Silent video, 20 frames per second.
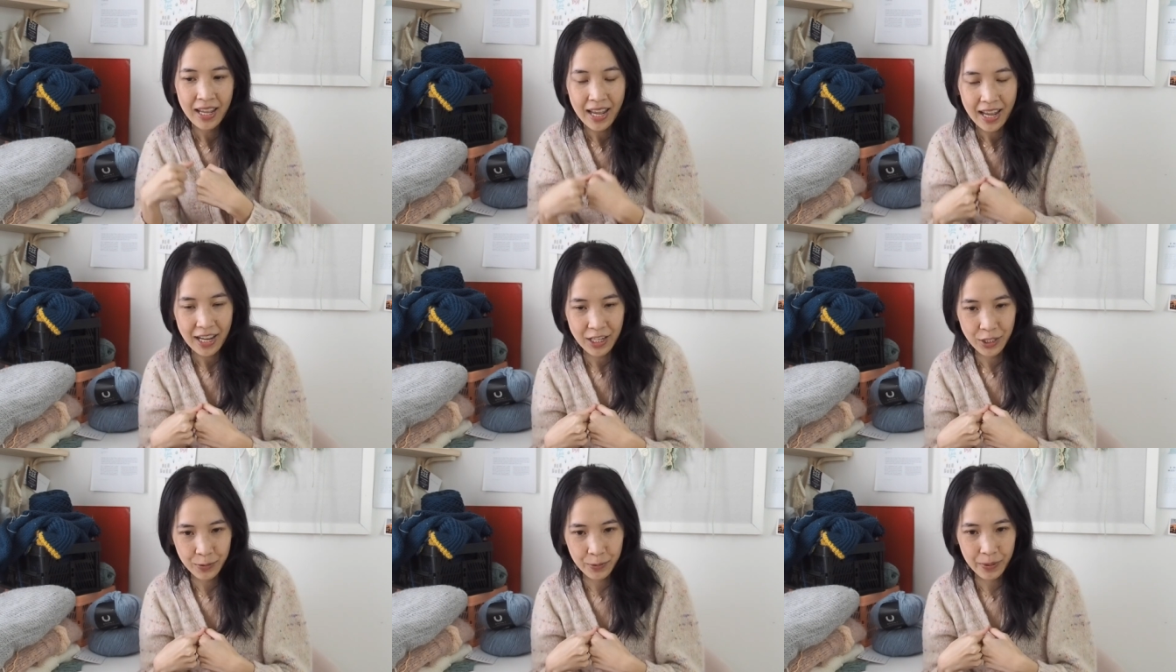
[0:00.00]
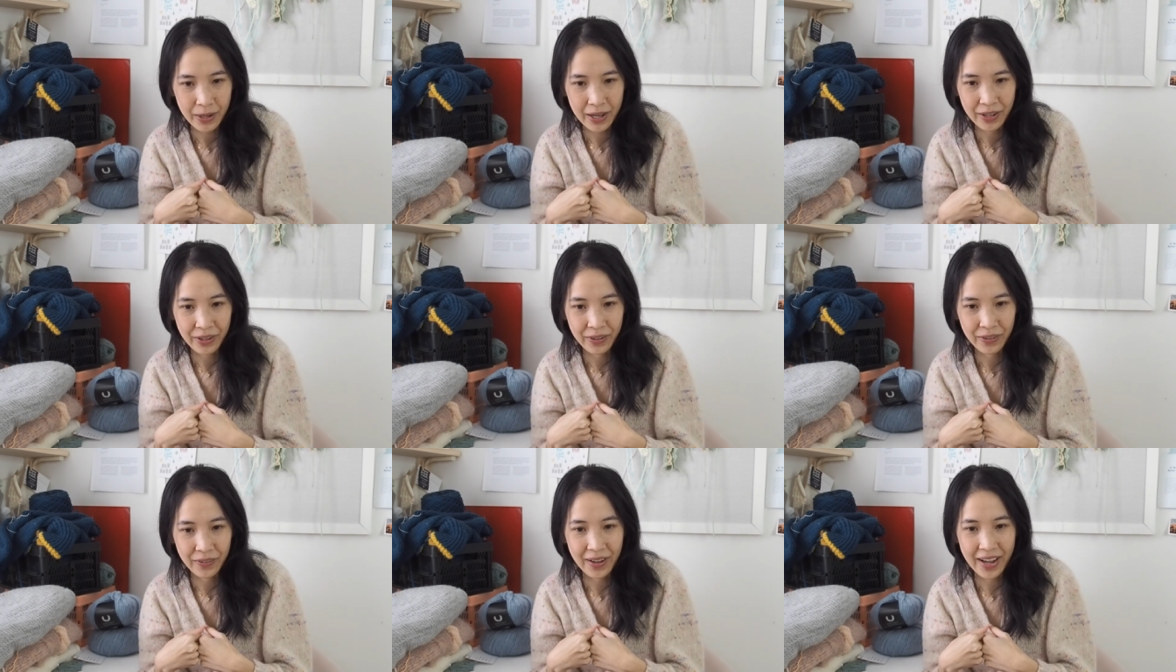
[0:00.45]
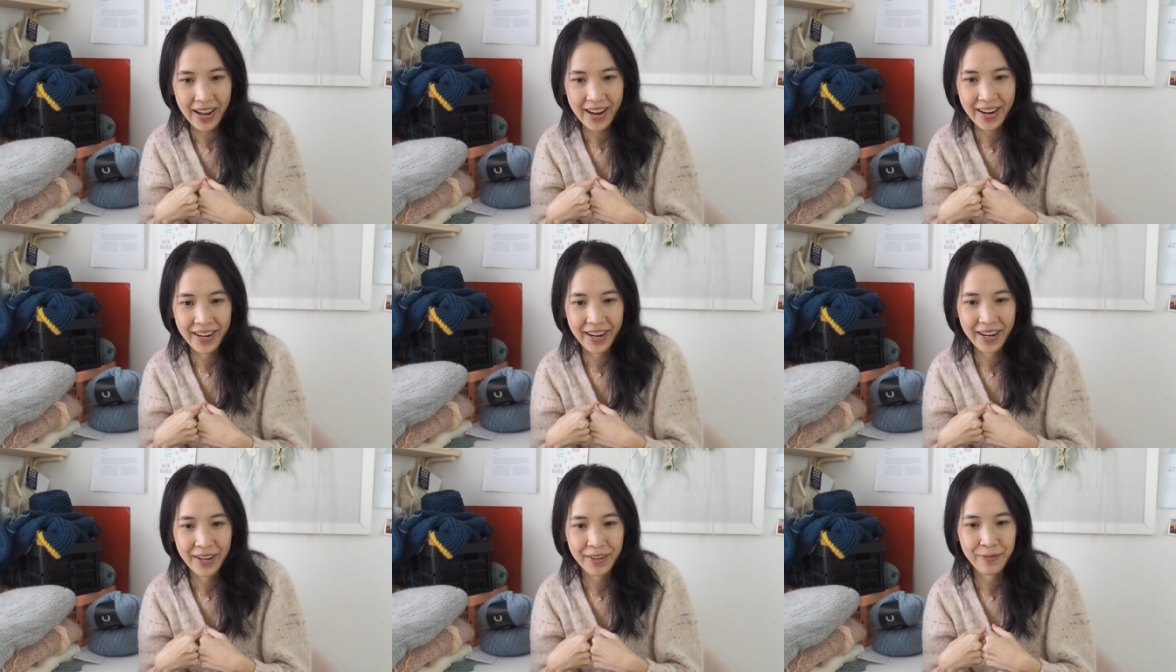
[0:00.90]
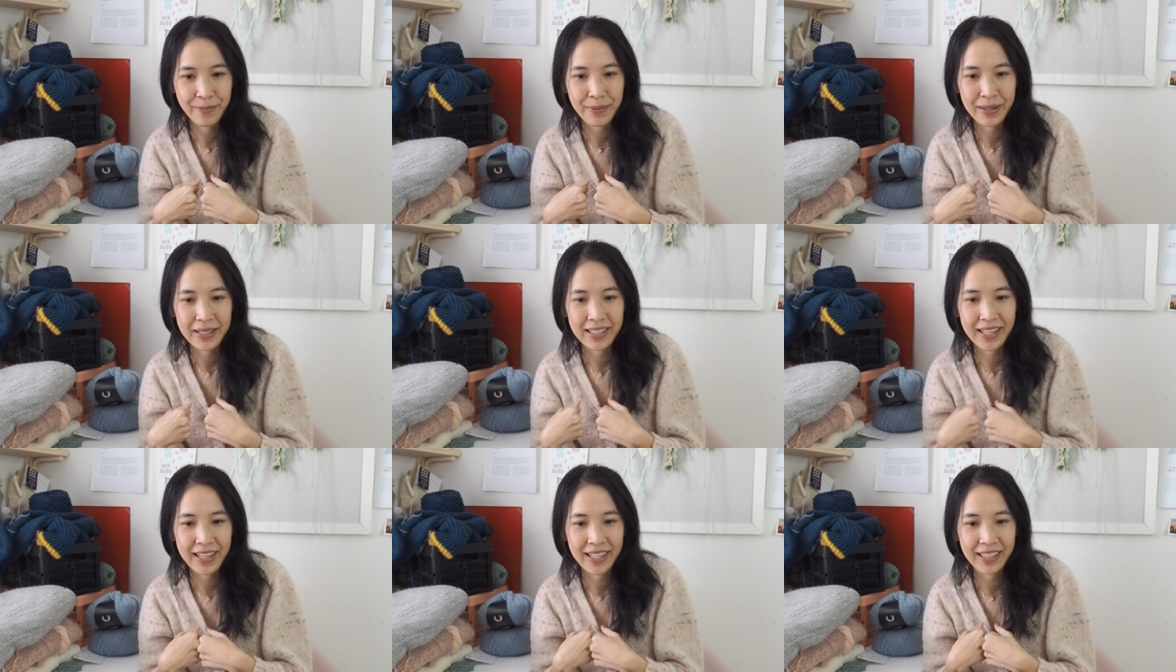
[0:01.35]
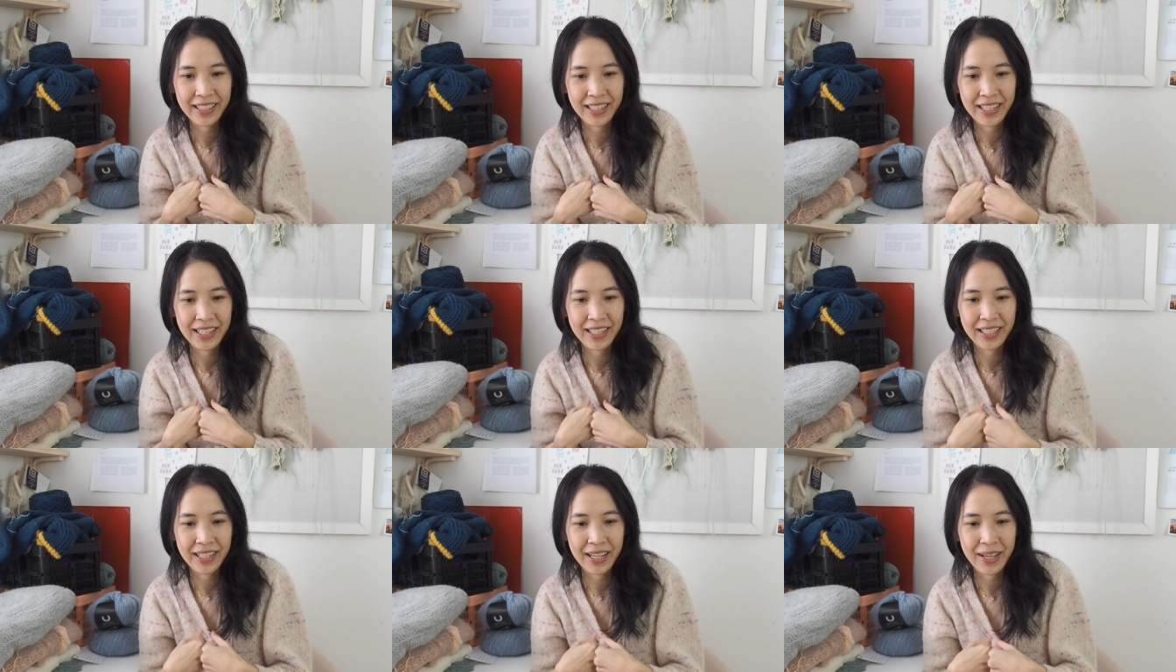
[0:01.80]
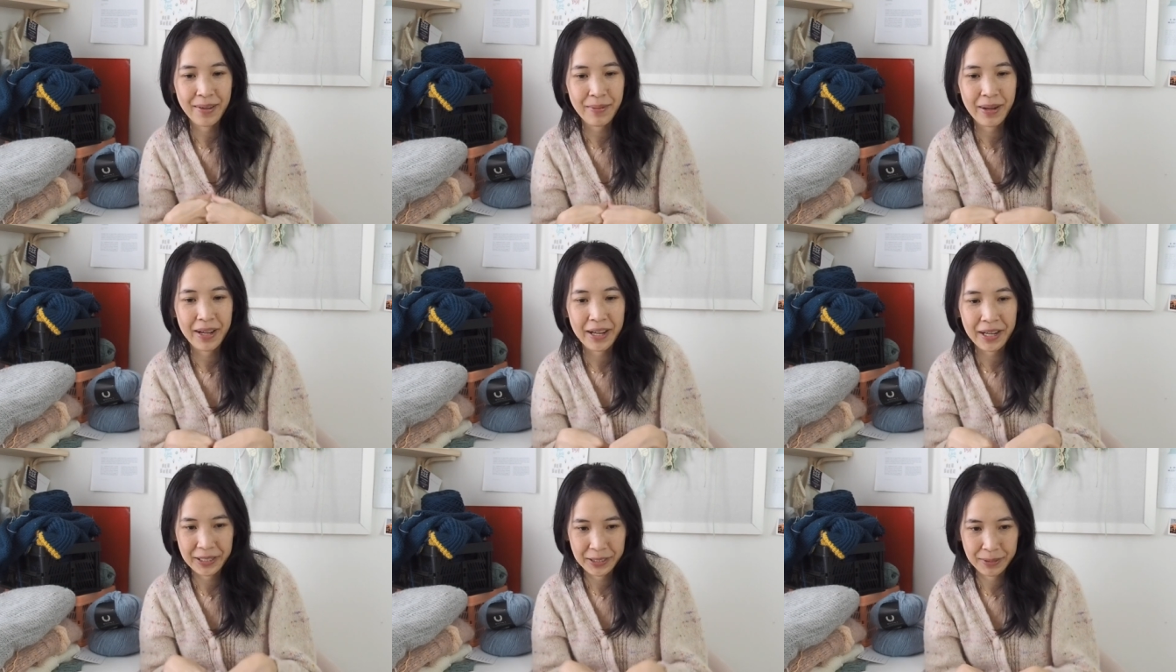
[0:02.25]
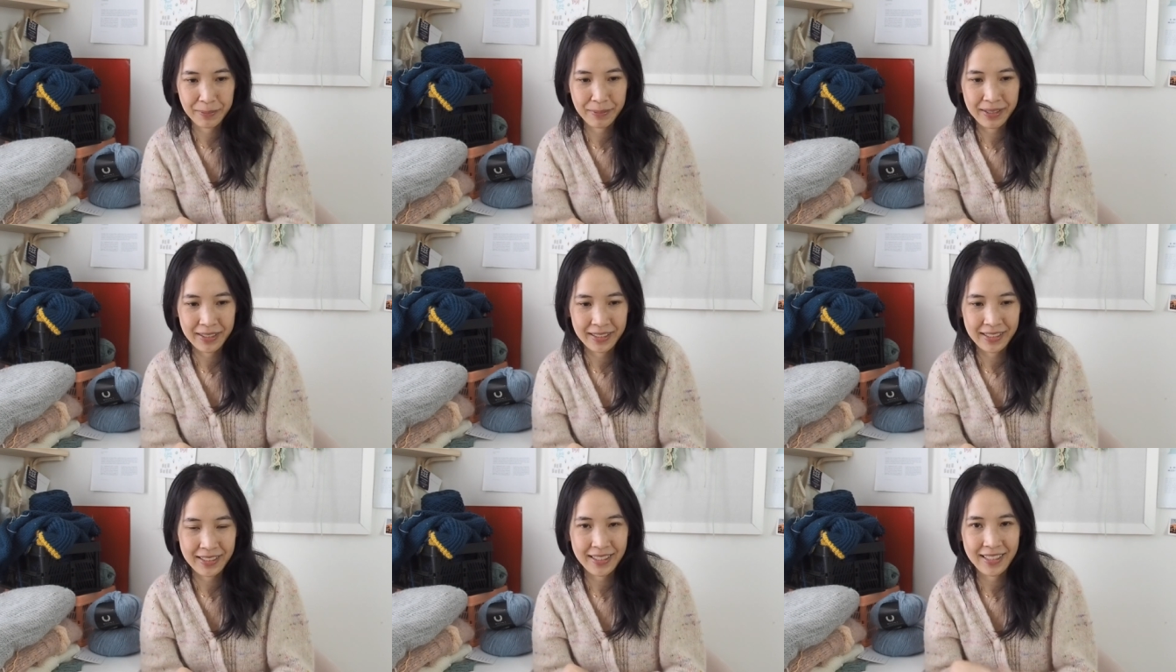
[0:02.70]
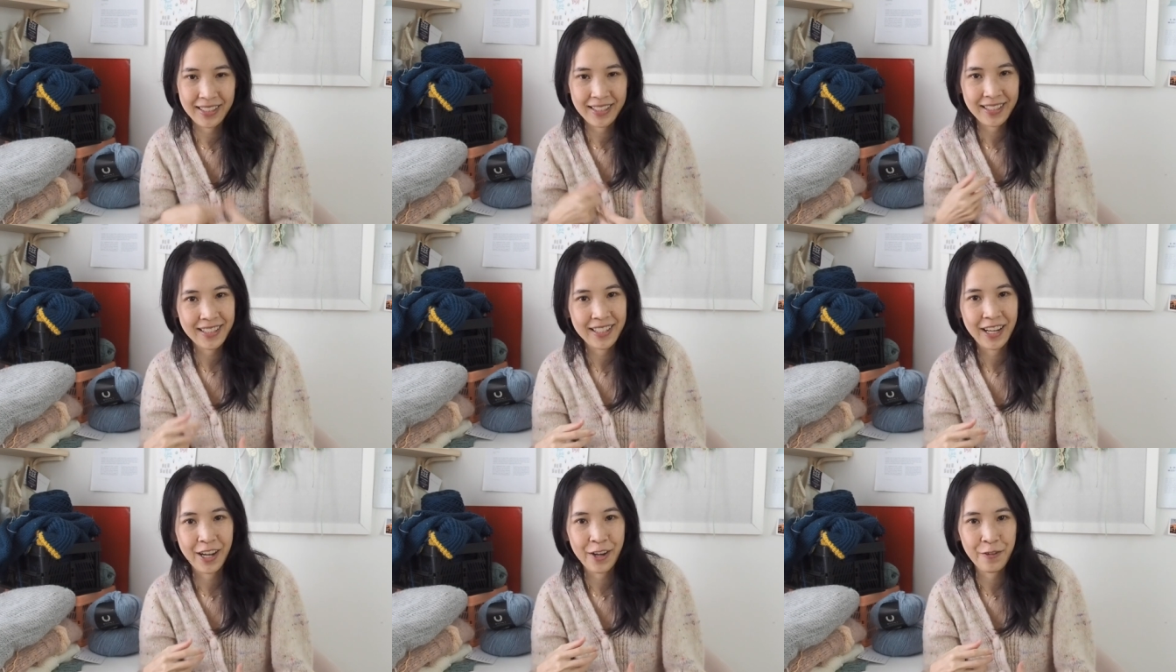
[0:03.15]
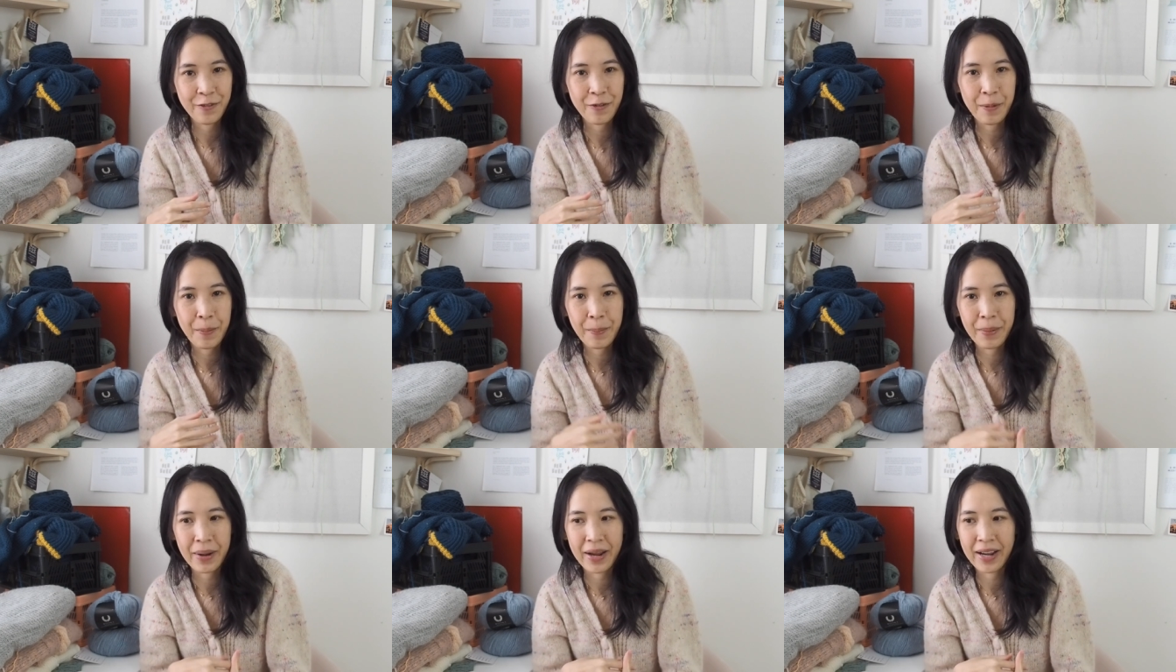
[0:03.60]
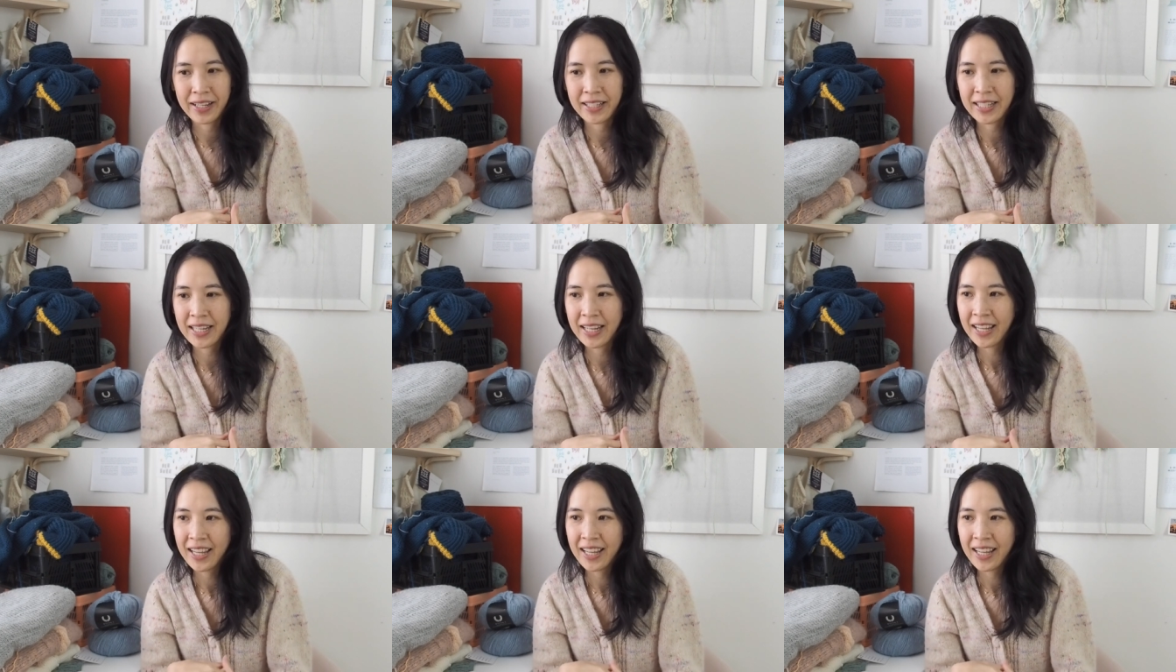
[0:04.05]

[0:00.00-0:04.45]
as well and I've been telling my husband this stuff but